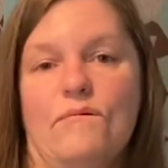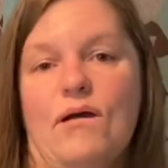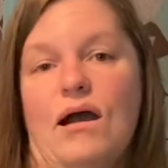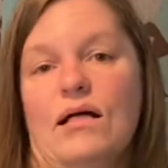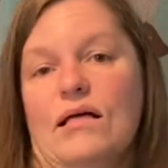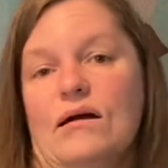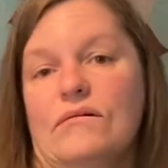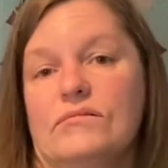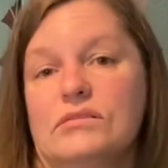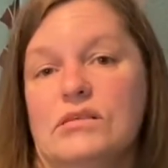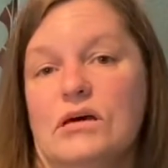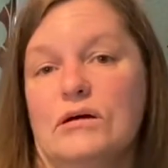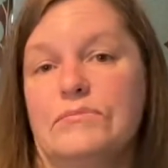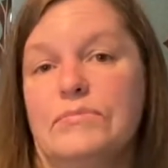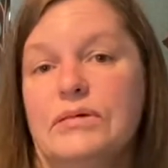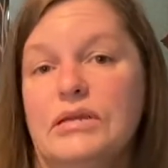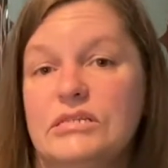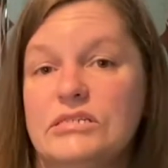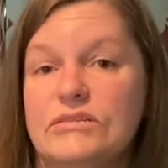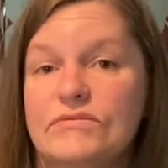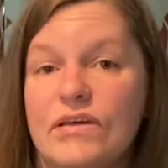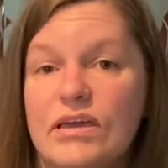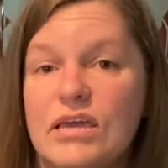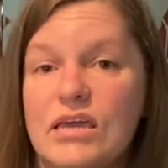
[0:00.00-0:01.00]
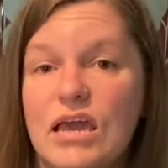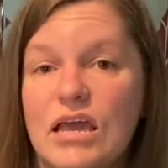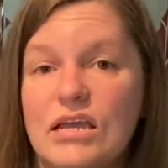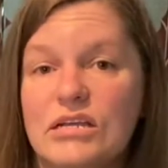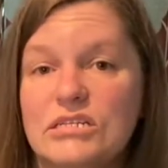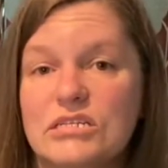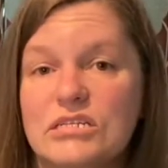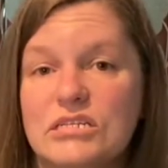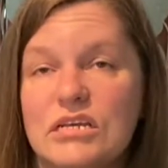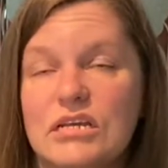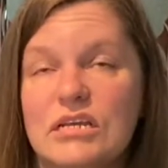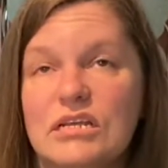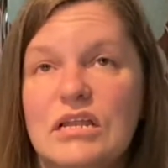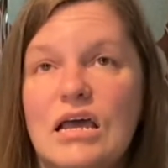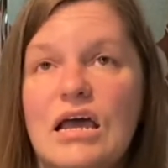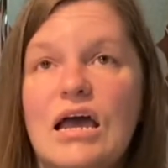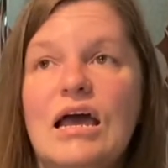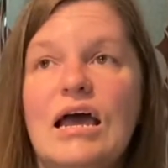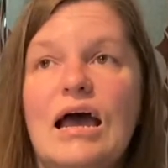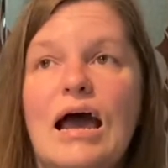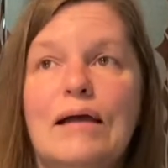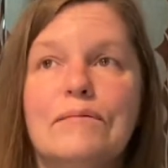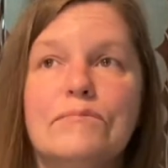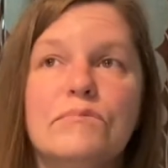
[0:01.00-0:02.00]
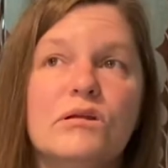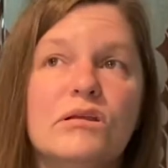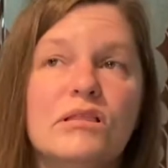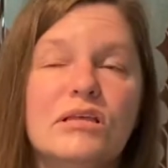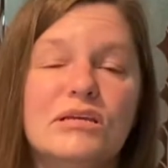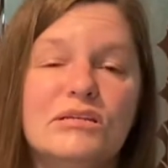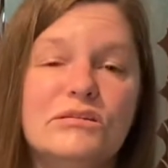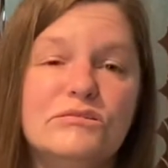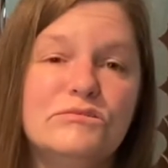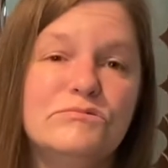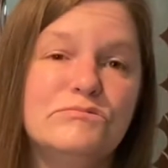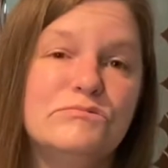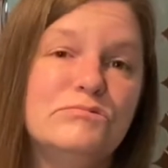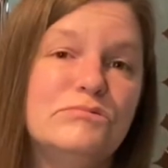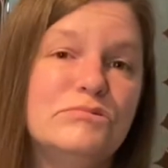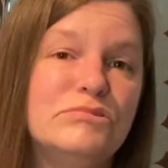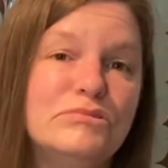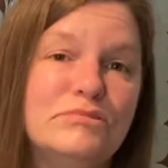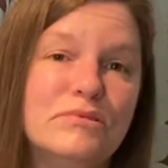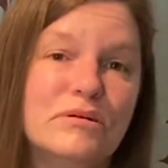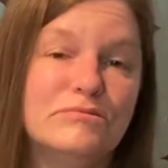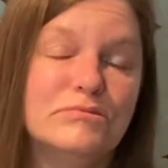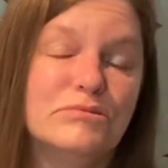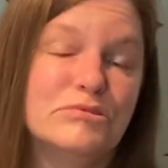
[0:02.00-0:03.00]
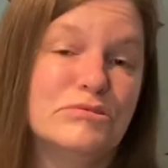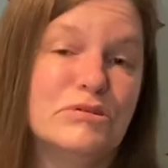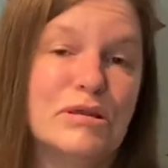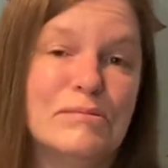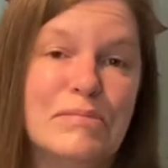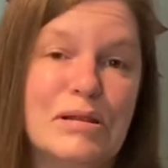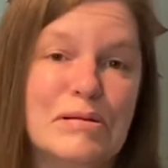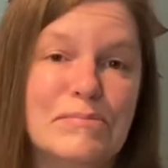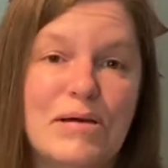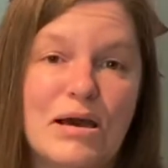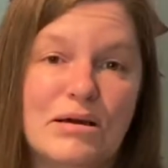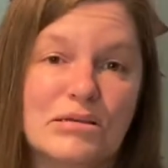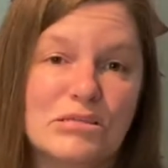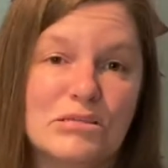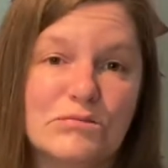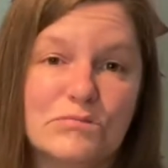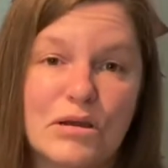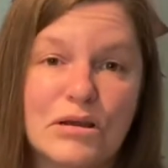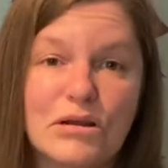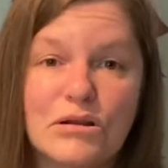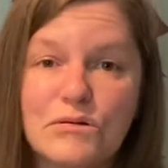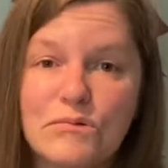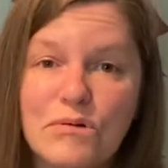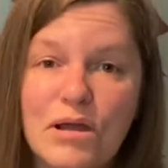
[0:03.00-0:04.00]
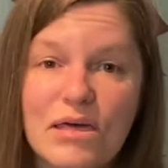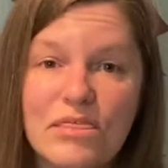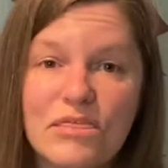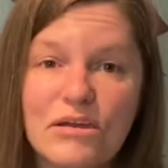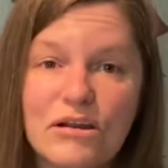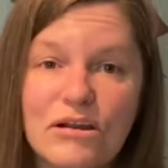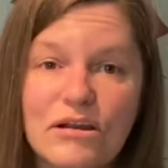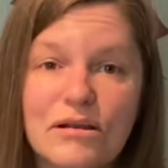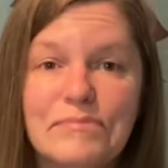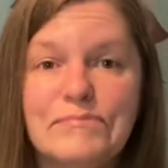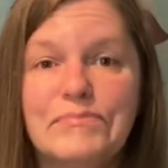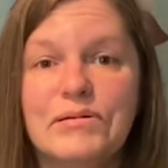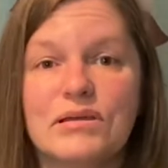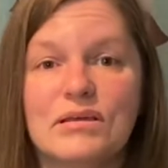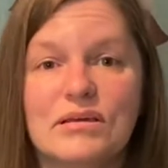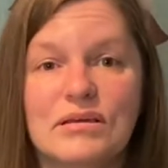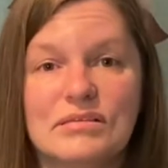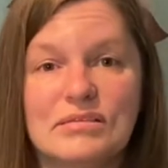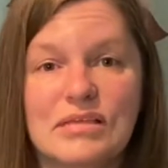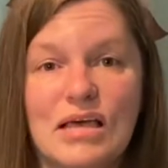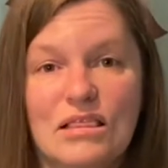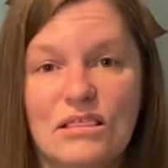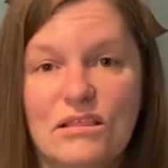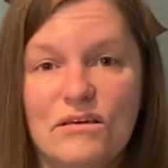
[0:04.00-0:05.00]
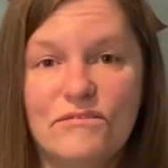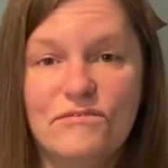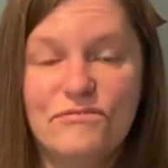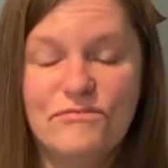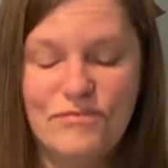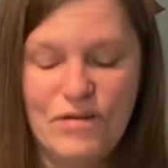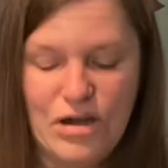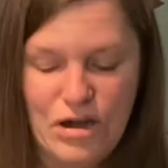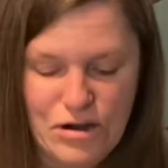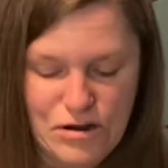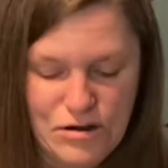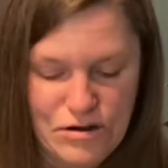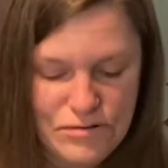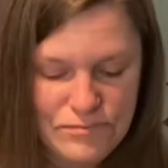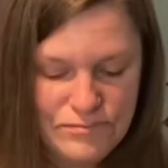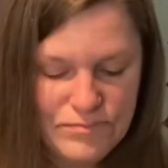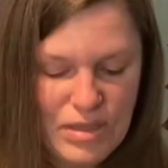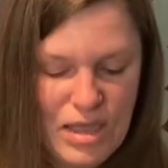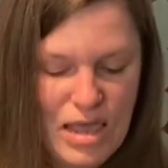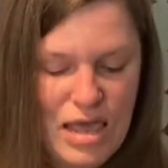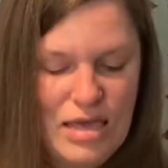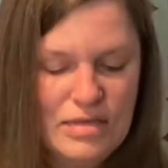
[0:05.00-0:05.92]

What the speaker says: while I was on beach vacation, I'm really dreaming about sweater weather because I love fall.